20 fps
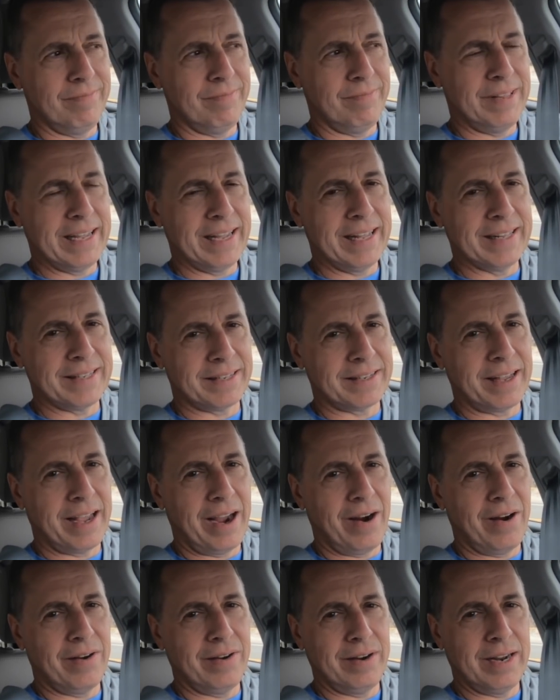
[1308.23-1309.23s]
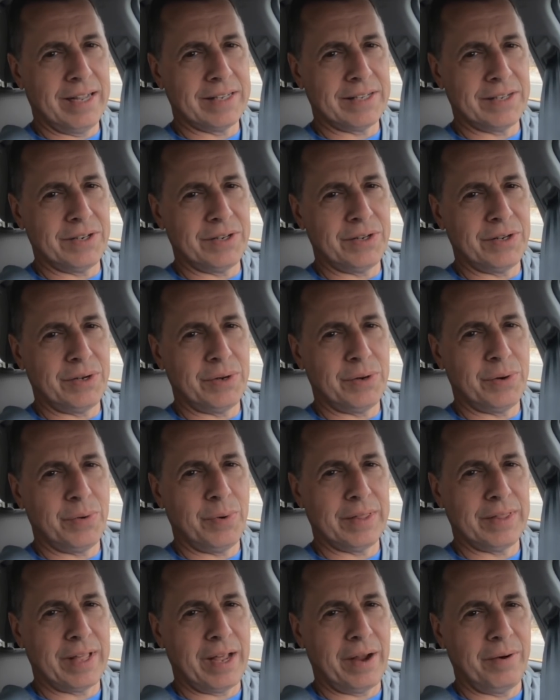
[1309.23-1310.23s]
that gets scared and doesn't do
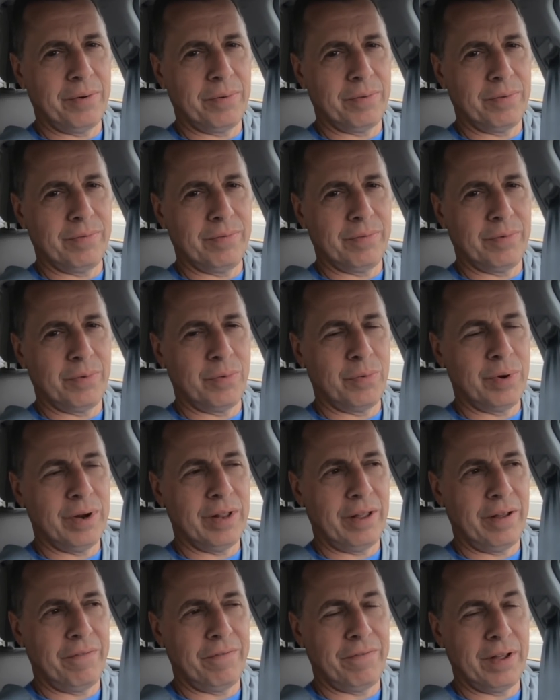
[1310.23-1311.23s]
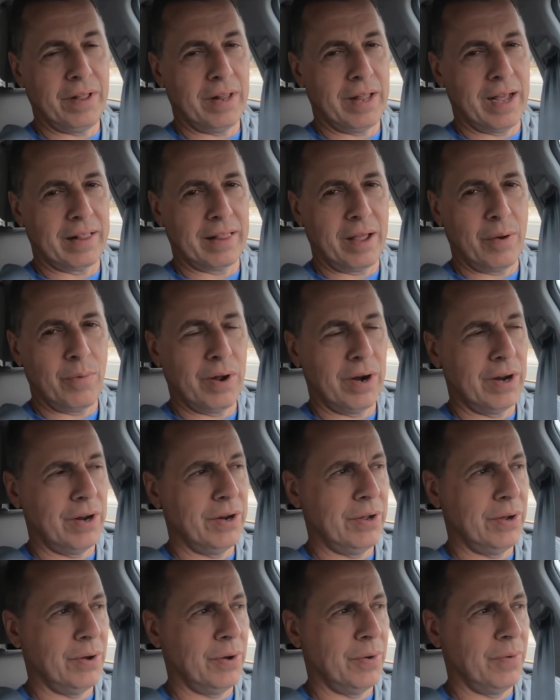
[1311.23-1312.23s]
what they really feel like they want to
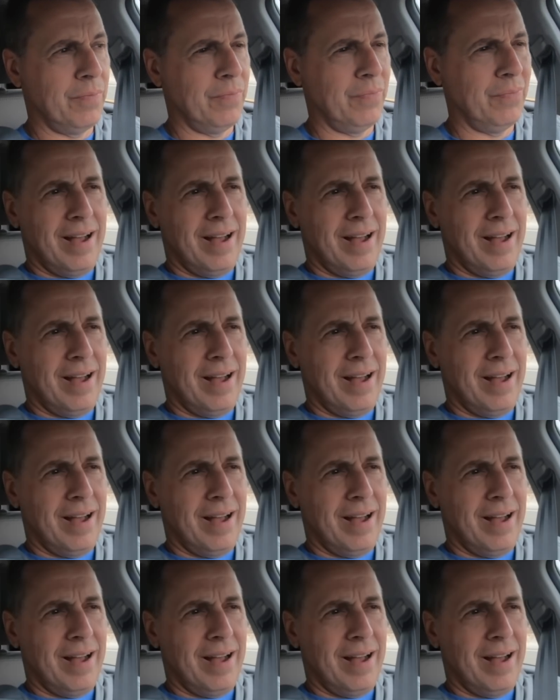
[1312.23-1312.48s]
do.